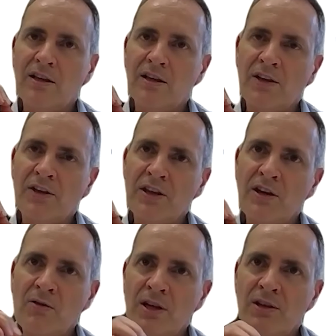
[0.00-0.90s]
I think the
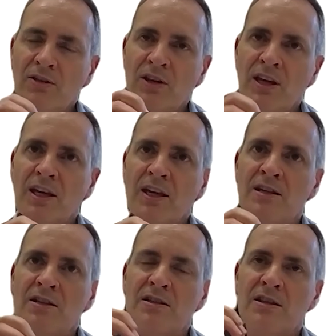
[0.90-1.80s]
only thing
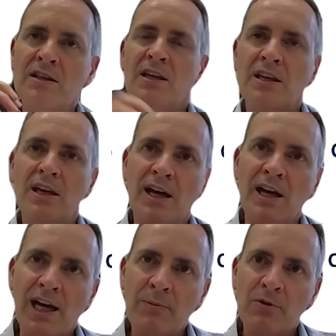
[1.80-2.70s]
is the
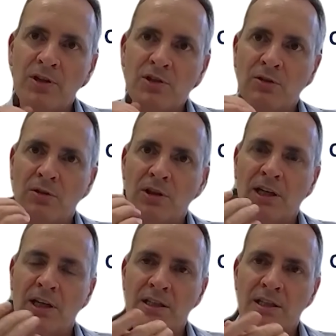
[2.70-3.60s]
Aboriginal
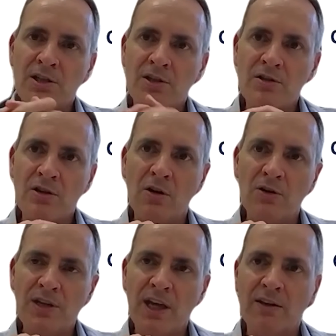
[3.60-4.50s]
Indigenous
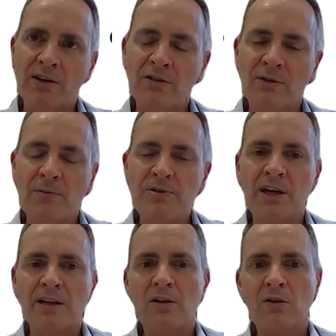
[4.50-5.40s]
content, the
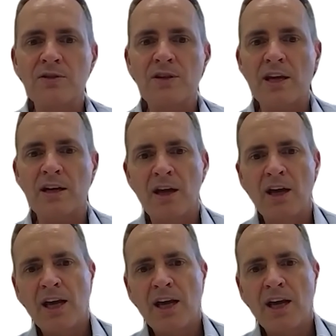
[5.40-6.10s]
3% content,